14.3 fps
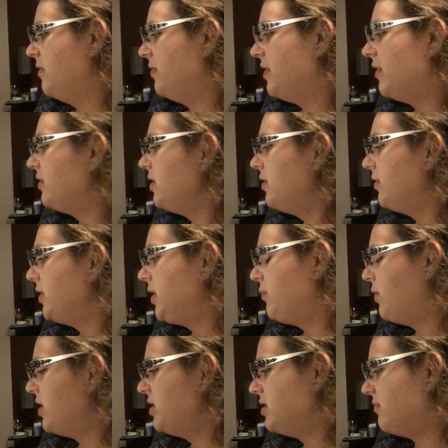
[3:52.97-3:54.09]
They're the only
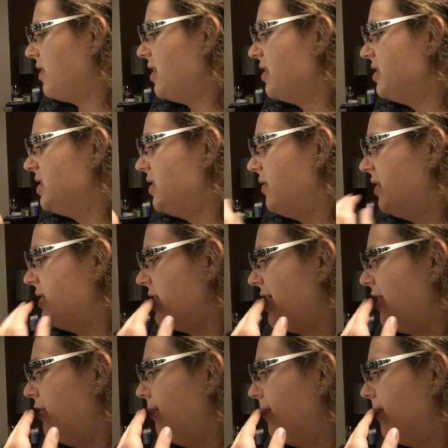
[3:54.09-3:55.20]
ones volunteering to
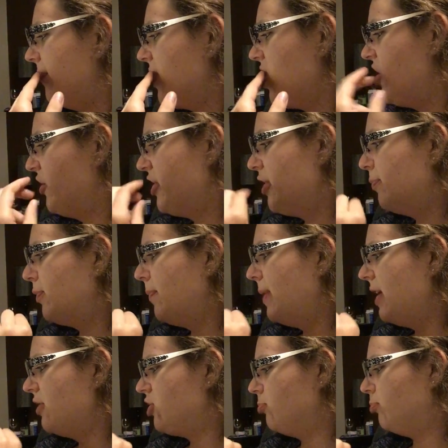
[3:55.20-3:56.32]
help. They're
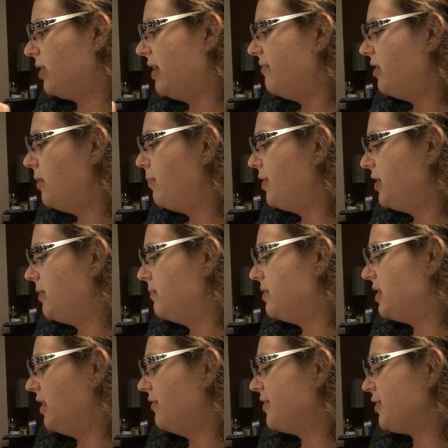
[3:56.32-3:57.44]
prepared to bravely put
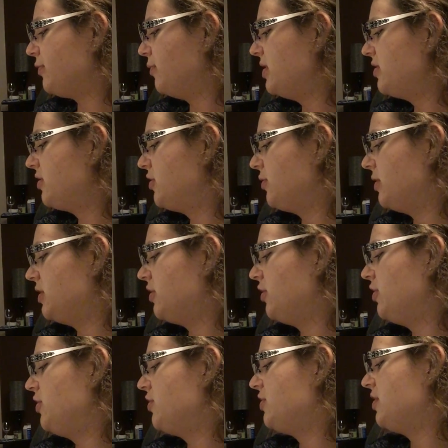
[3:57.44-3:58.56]
themselves at risk to
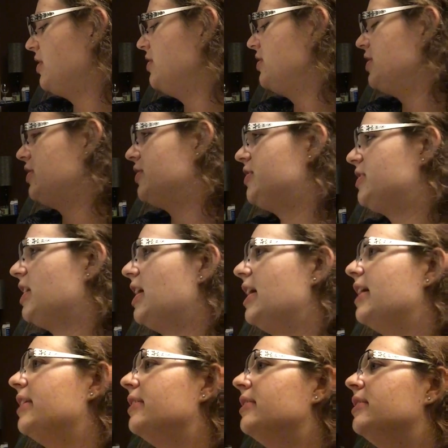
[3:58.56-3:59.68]
return your son to your
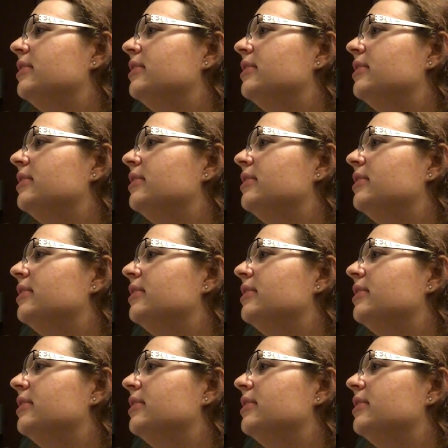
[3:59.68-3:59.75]
side.